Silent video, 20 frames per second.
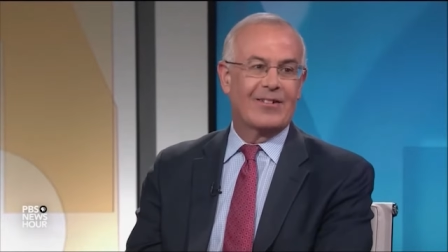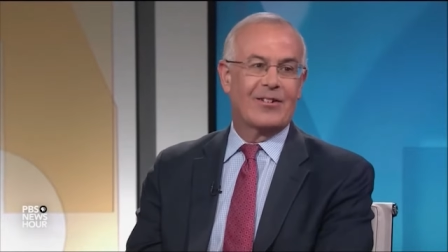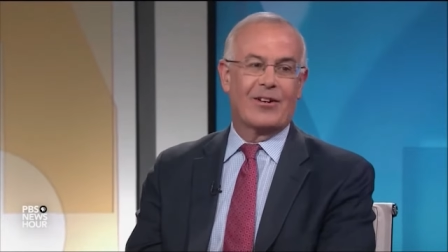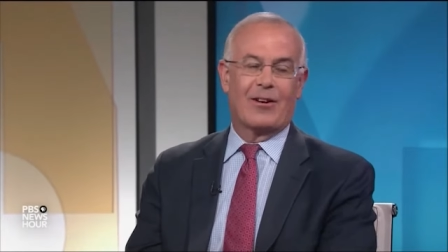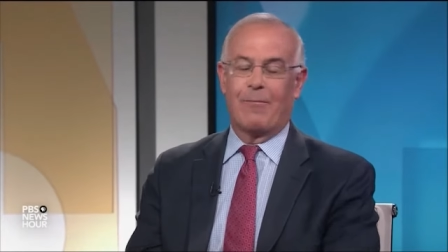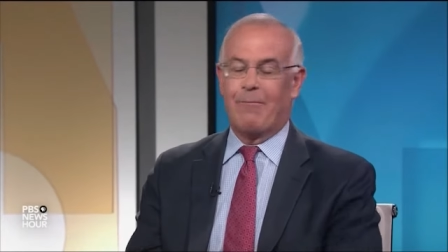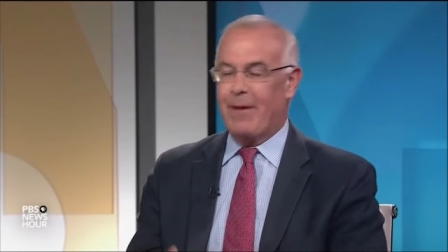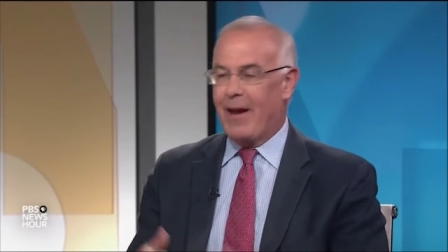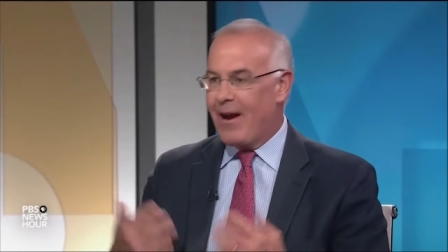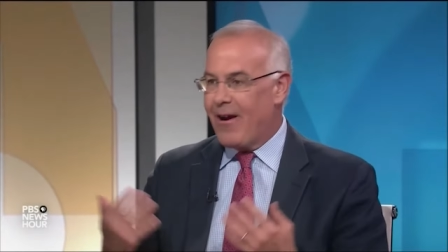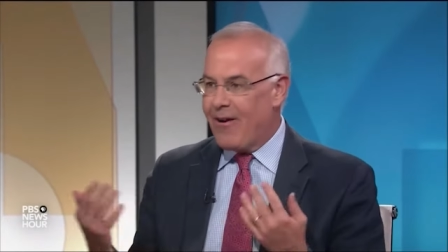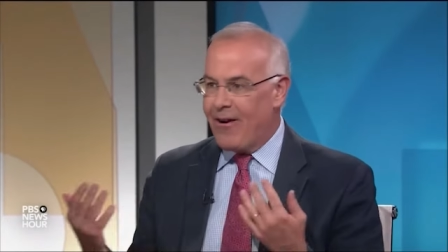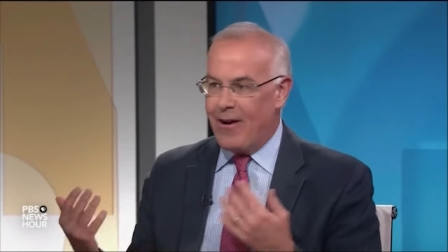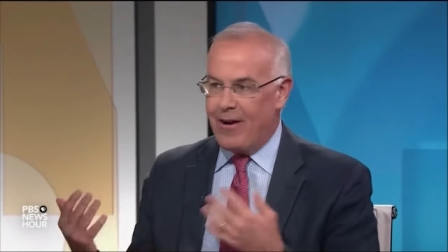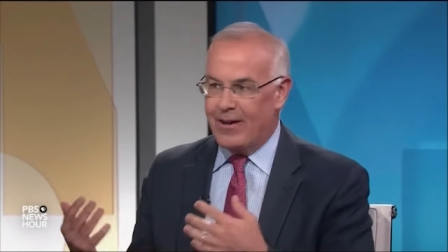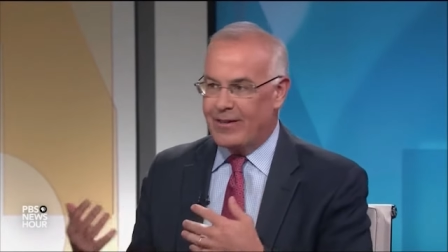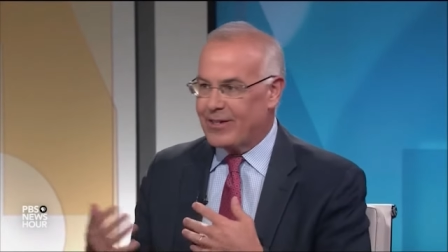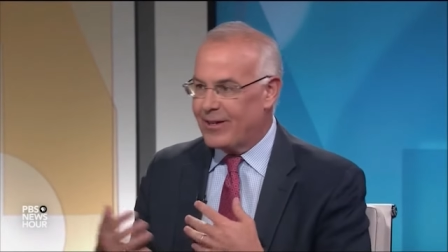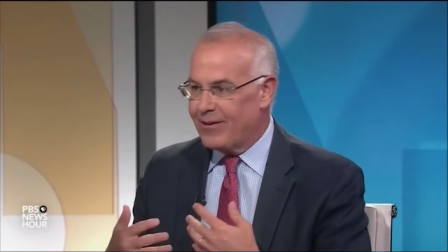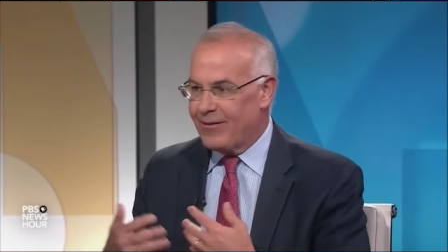and to
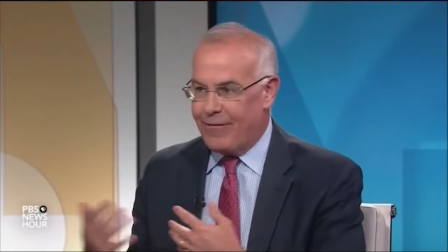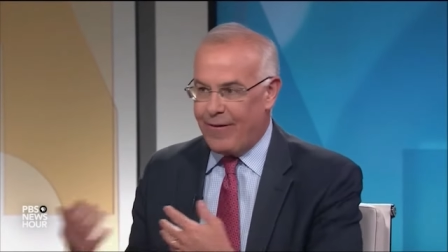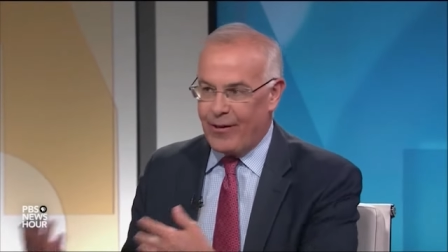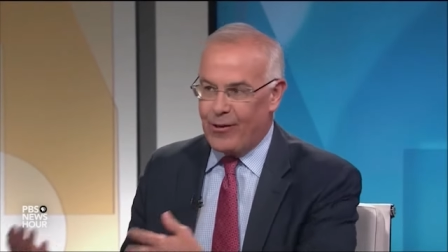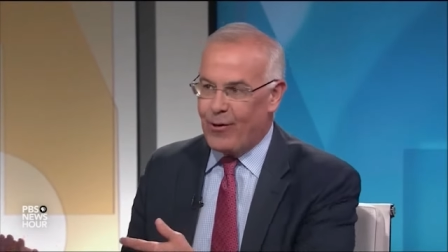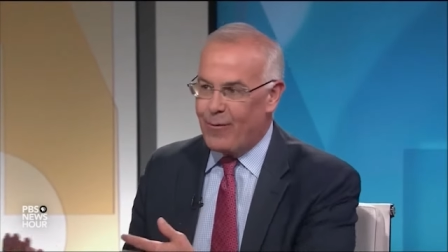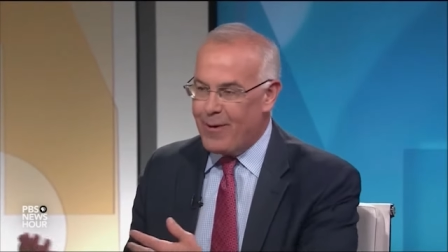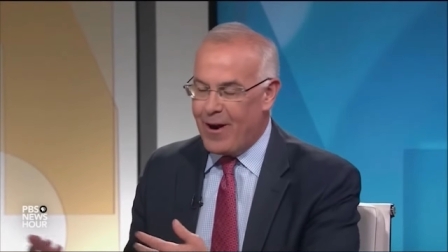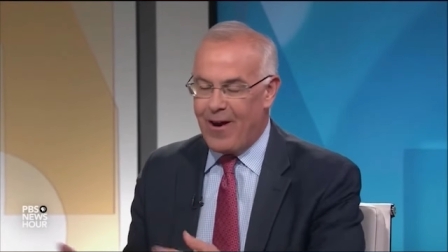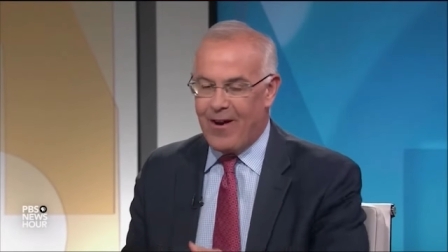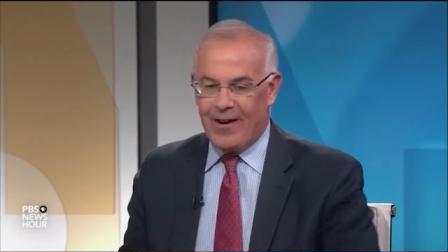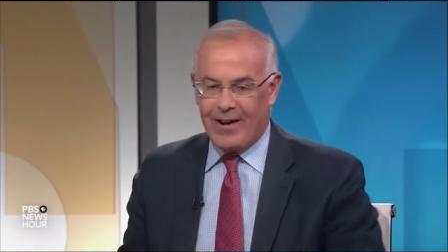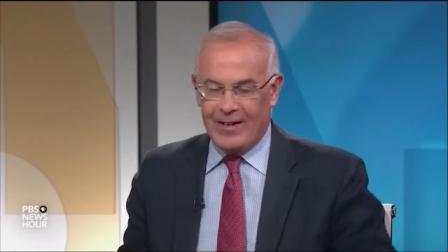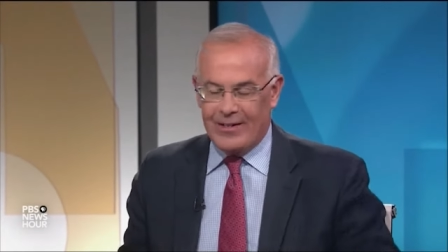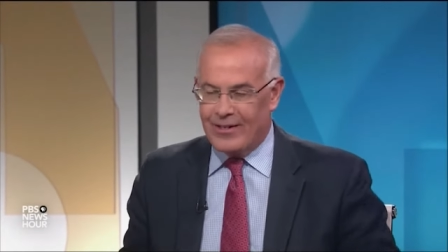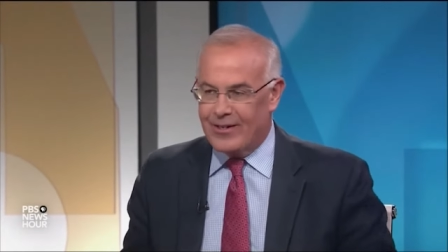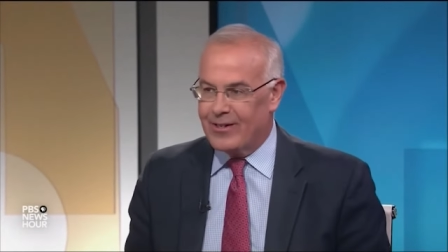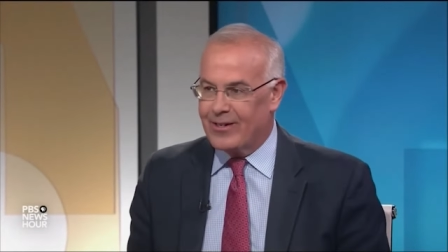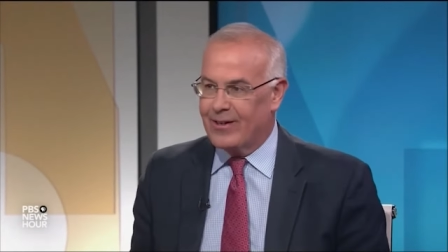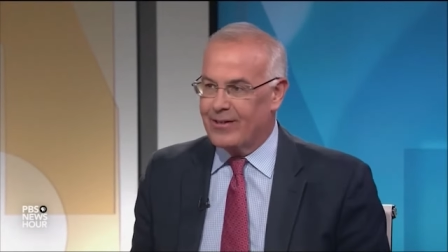compare fellow
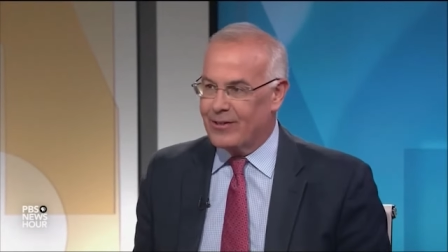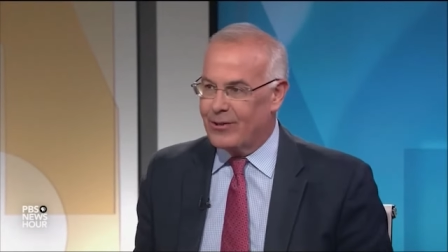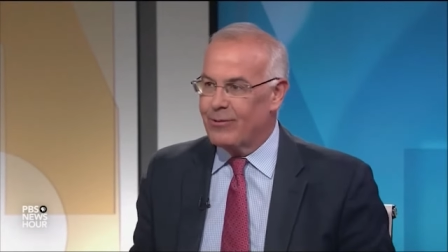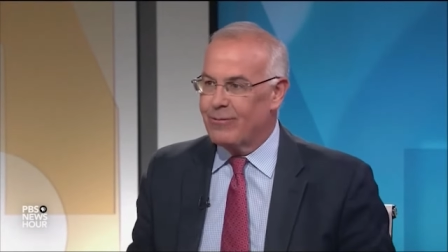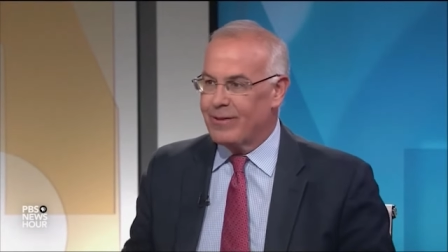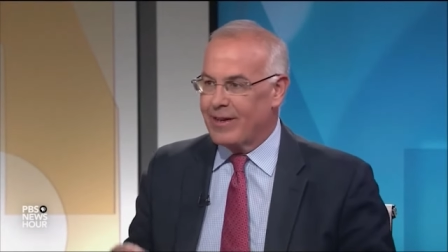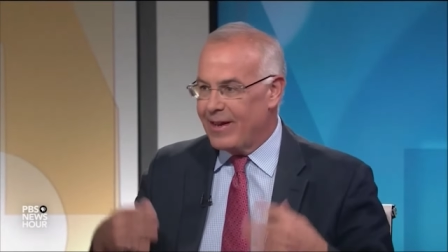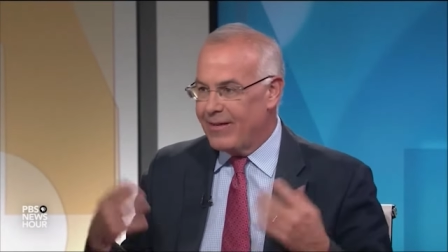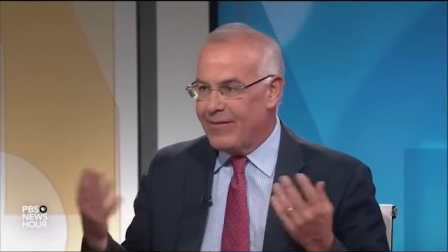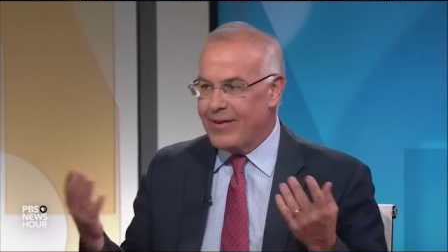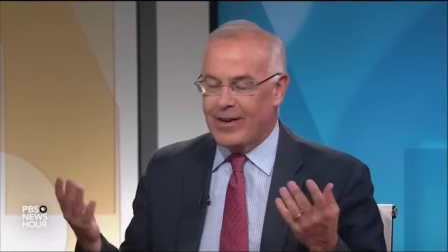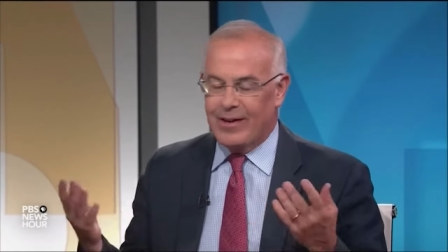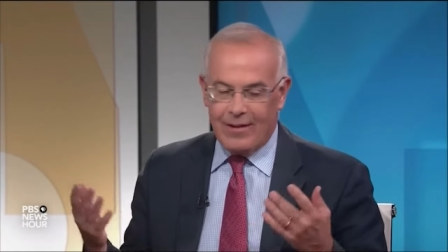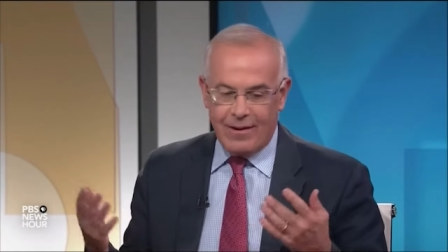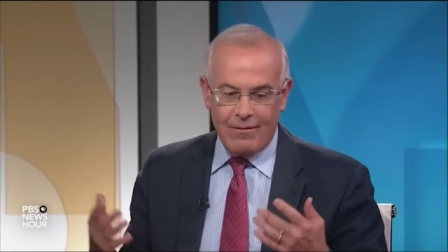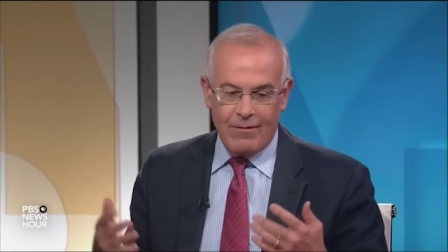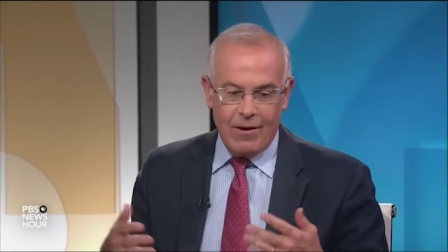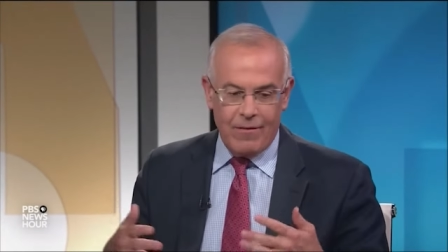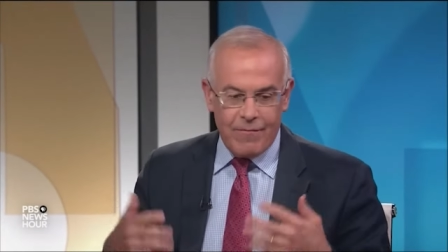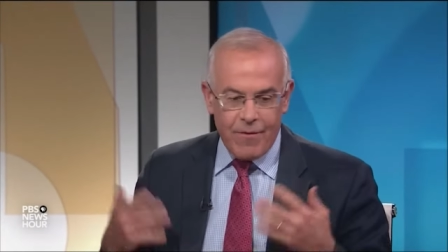Americans to even
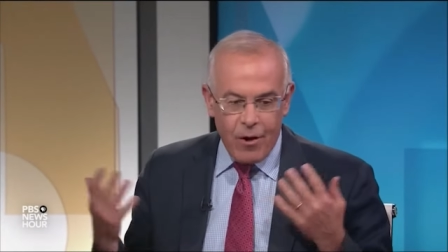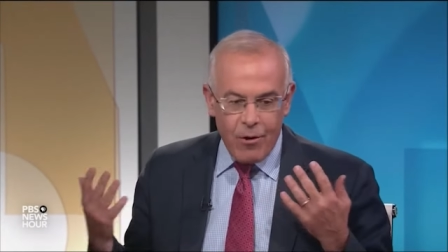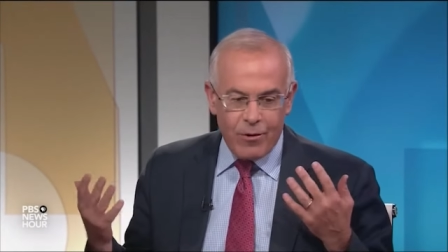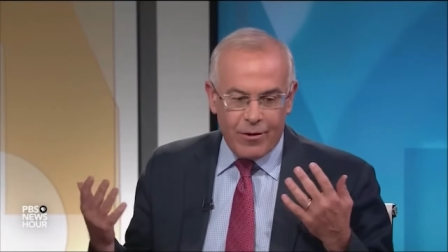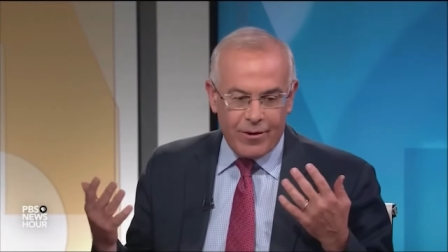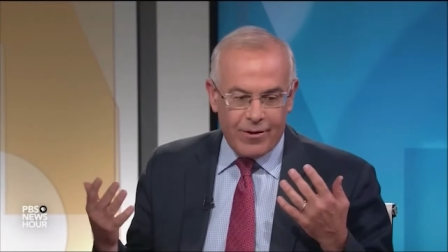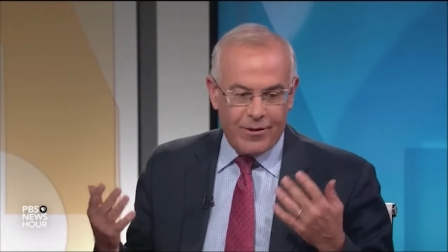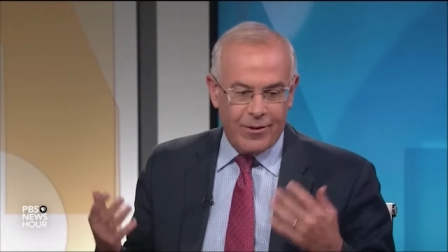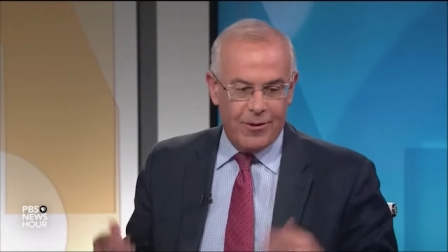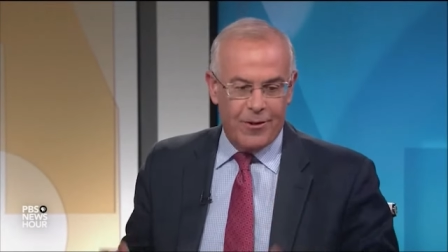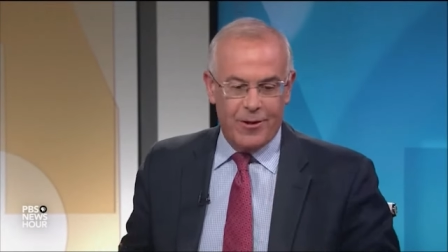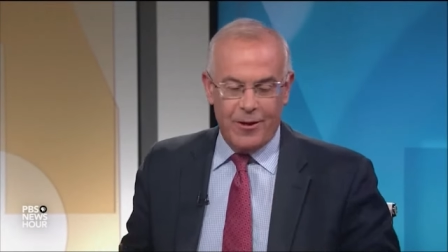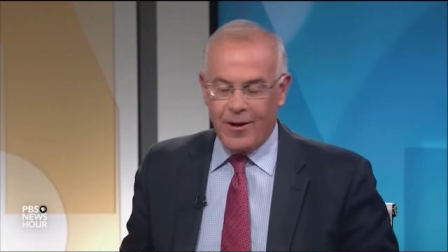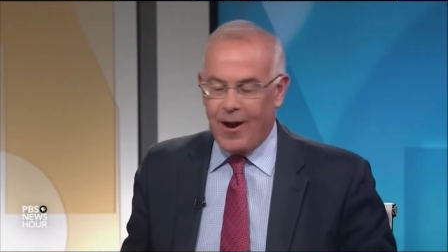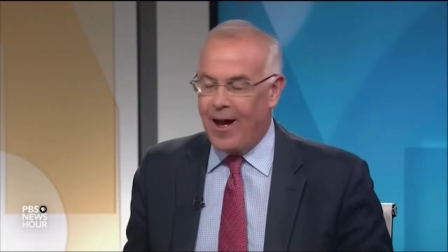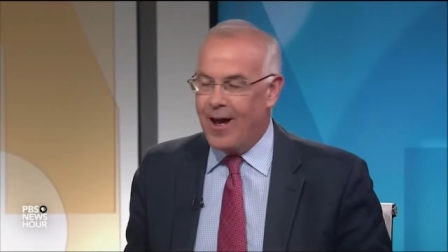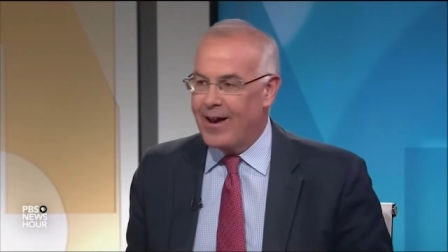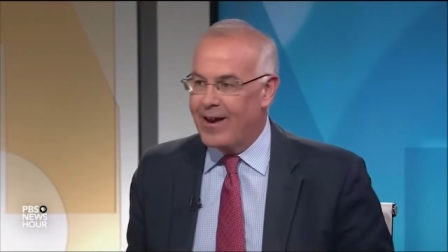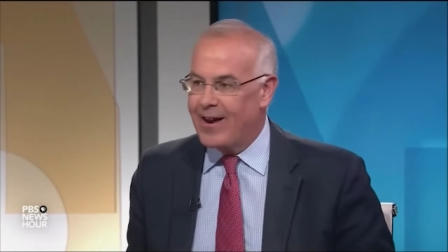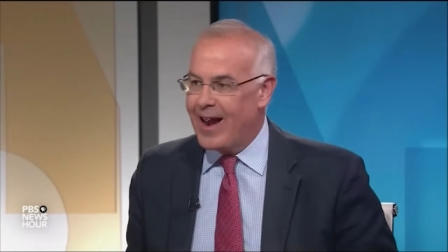evoke the,